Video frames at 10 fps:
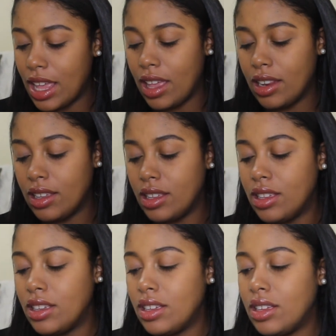and
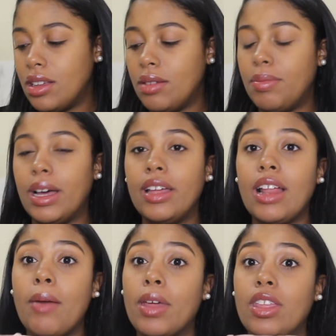but
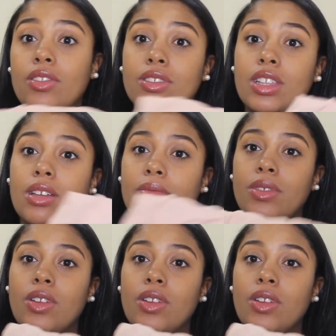I'm gonna use them.